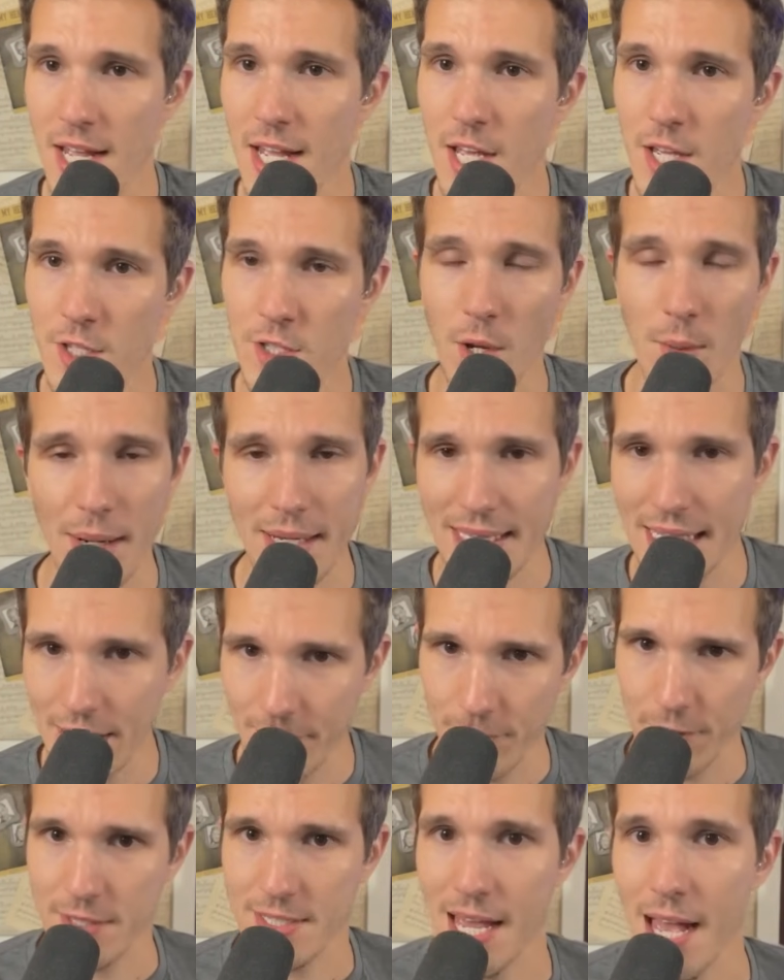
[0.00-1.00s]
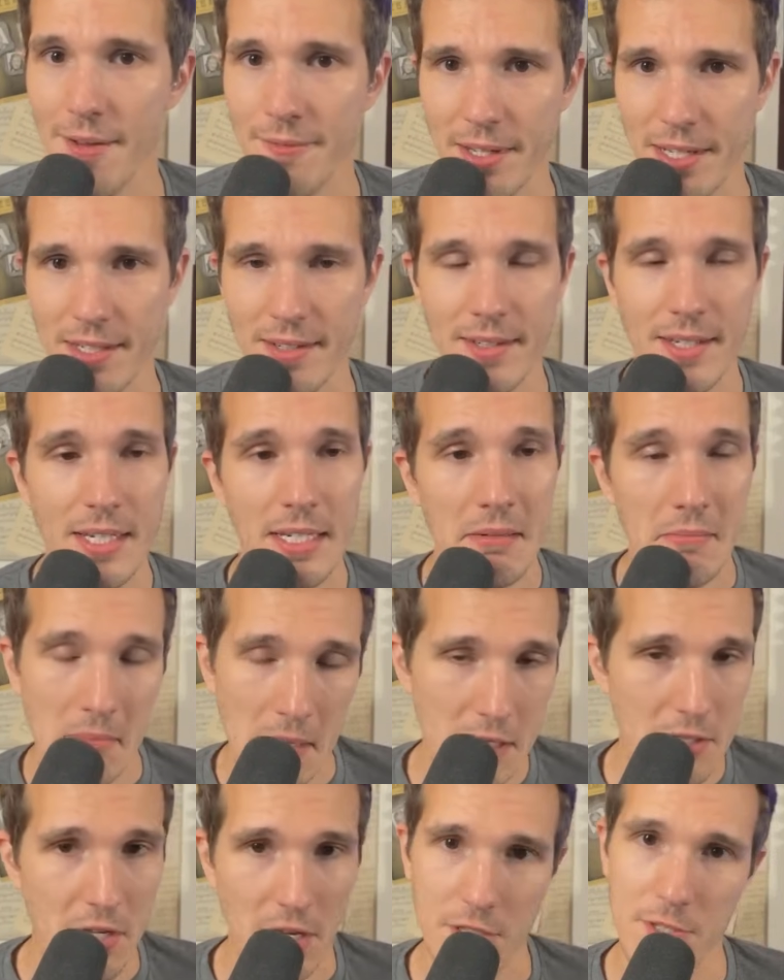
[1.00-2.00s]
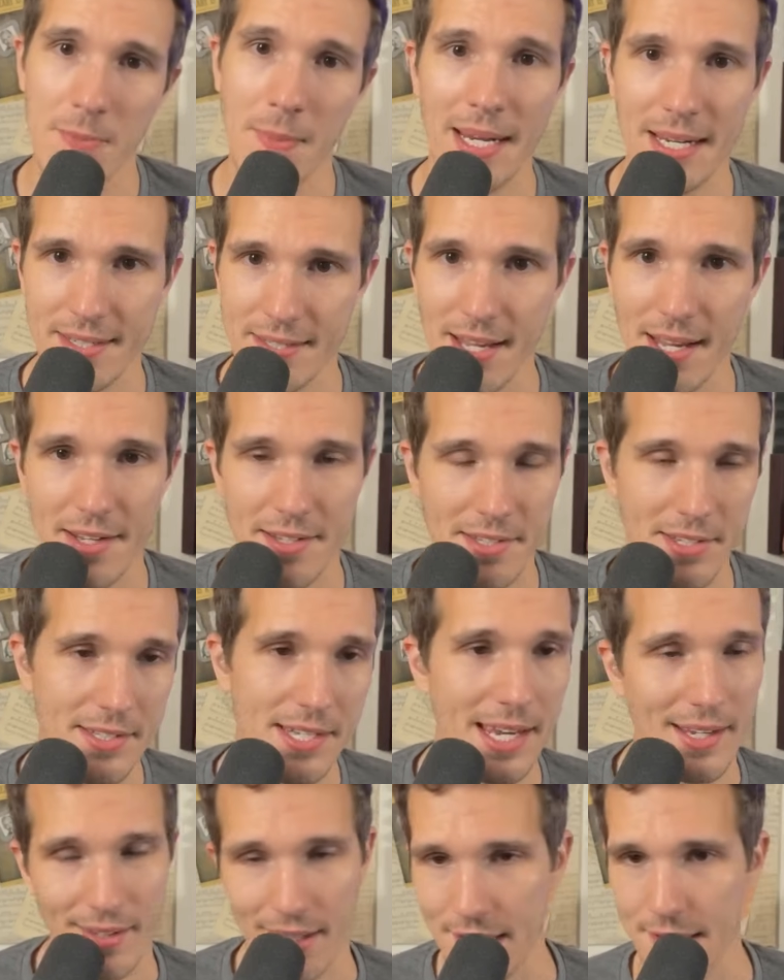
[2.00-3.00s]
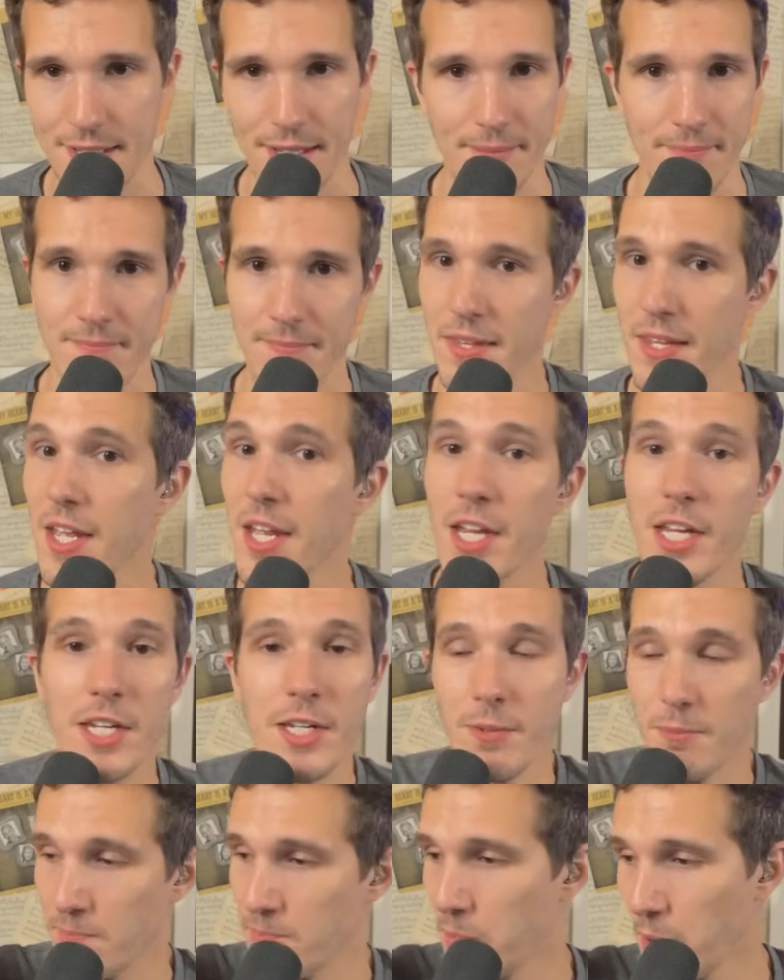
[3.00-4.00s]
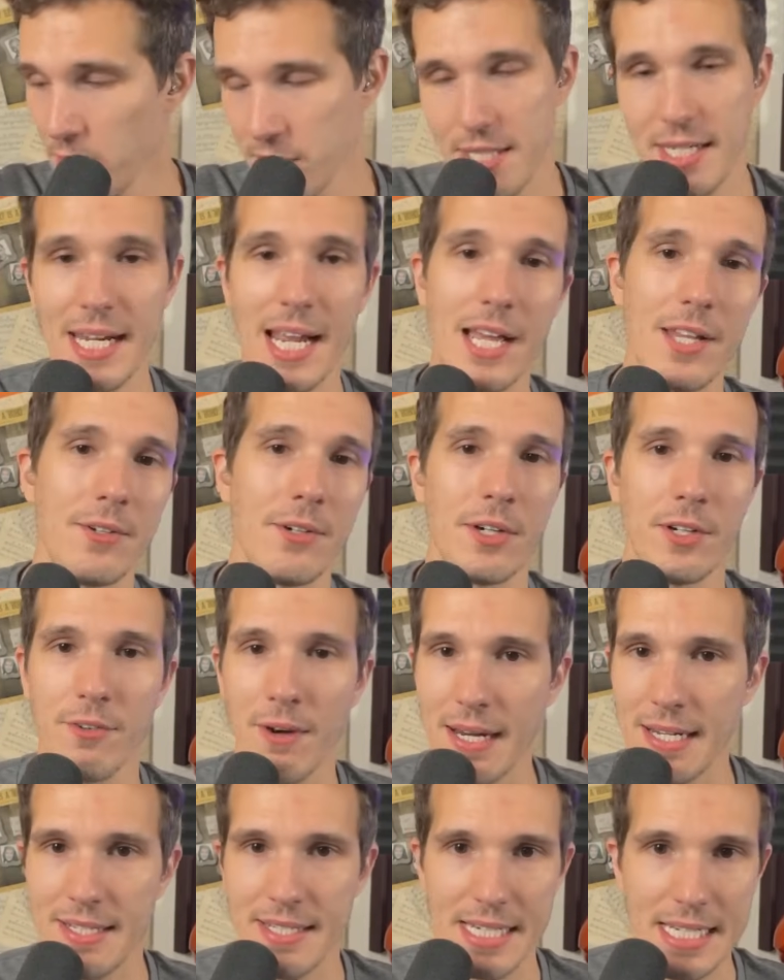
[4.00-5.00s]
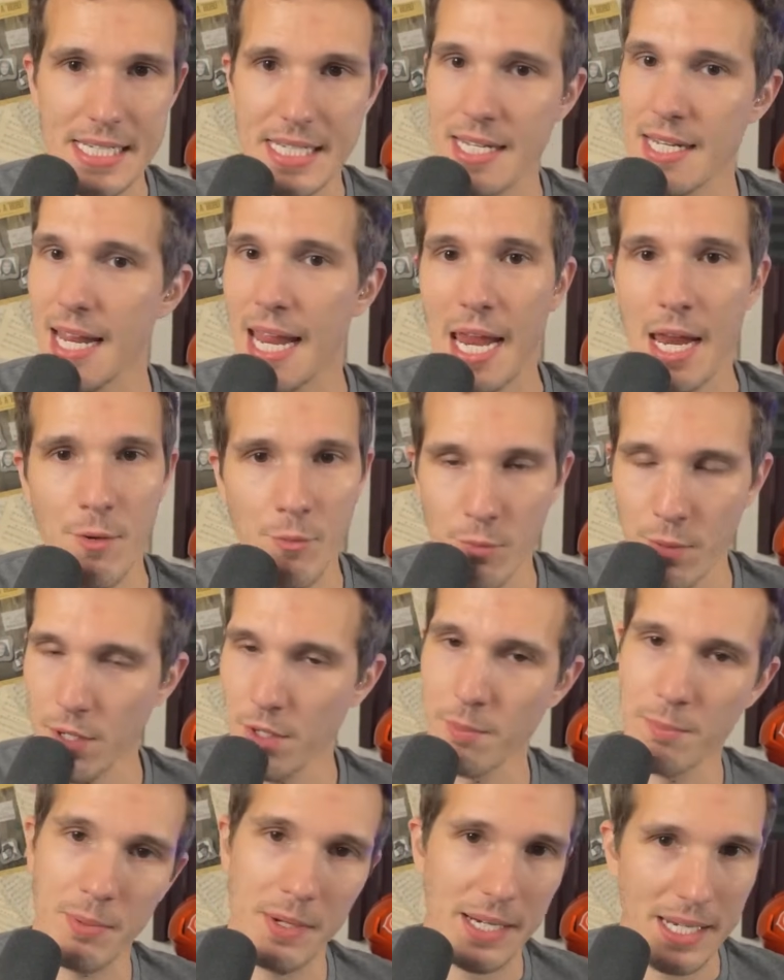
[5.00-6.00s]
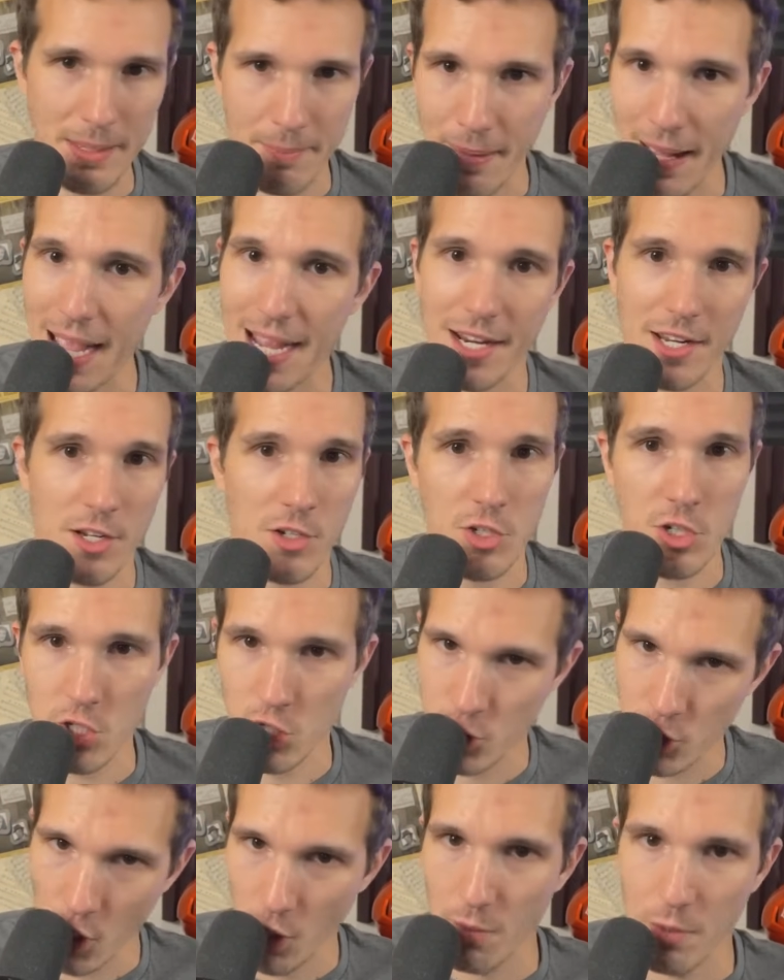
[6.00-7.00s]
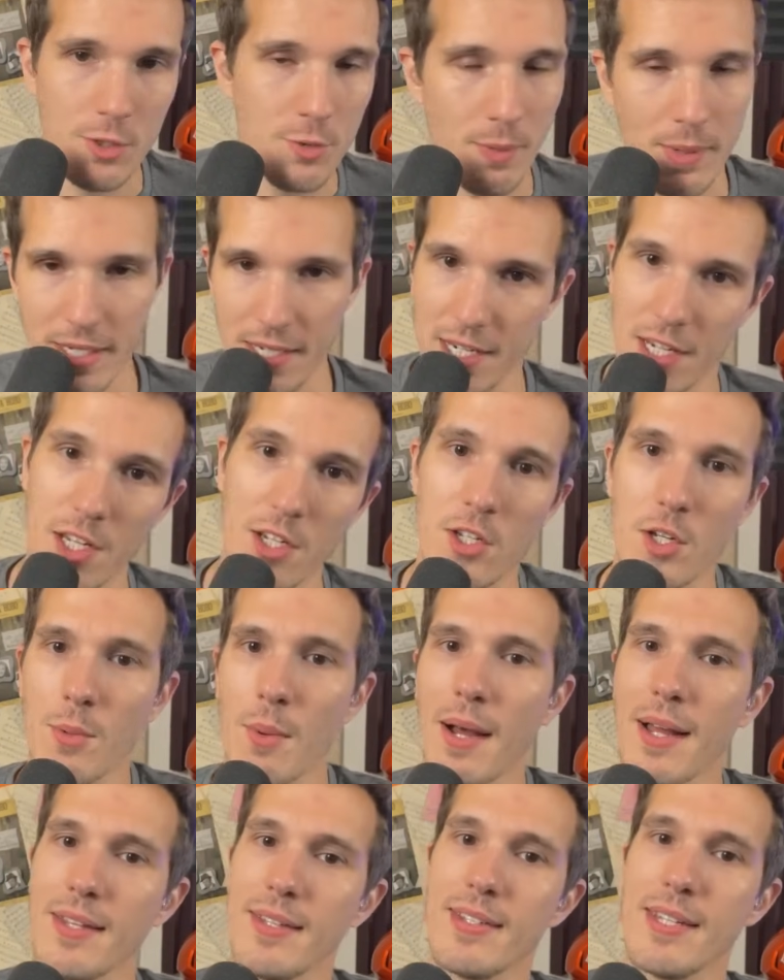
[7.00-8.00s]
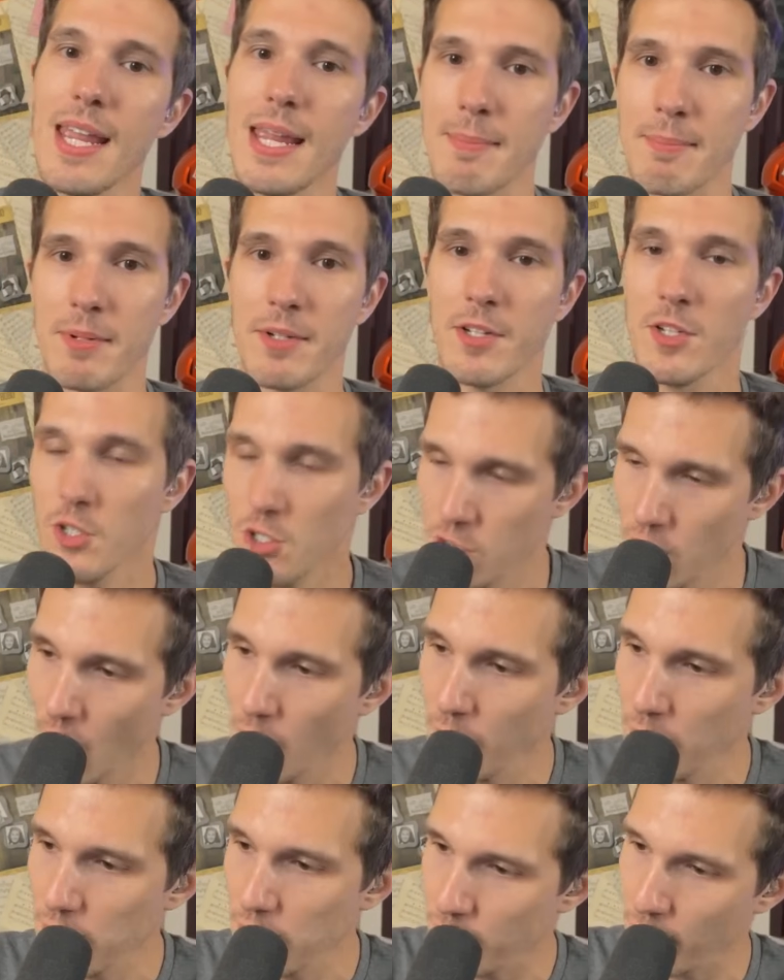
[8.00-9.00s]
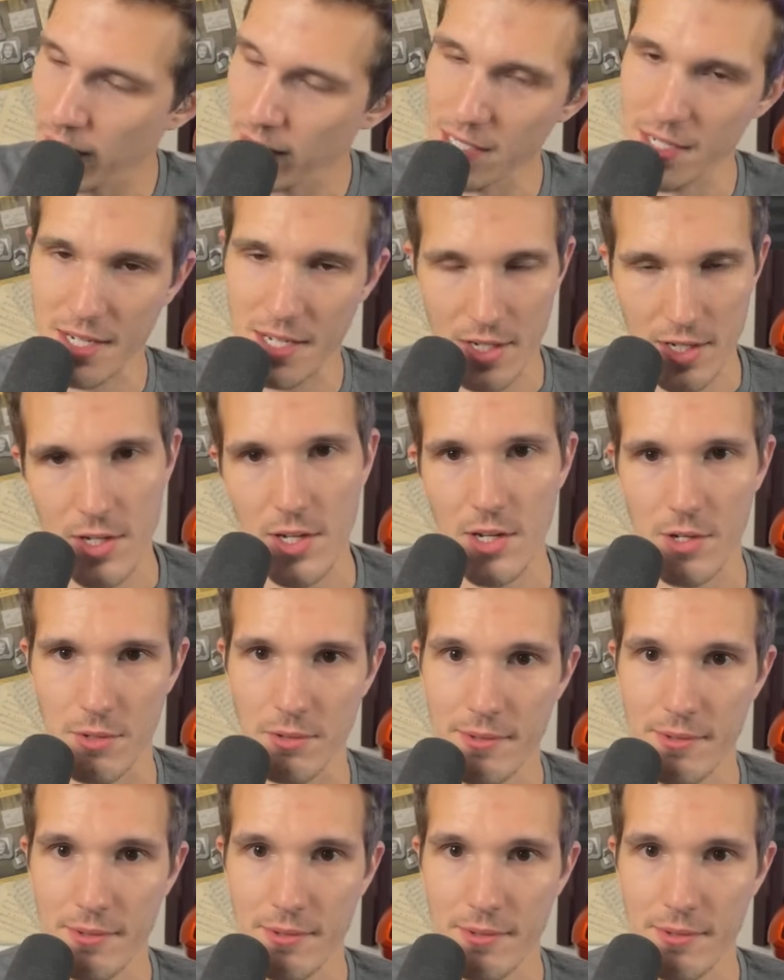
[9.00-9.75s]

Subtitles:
So I think for Teven, it does make sense to say, listen, put together a great season and we'll bring you back. Just show us what you can do on tape. Show us what you can do.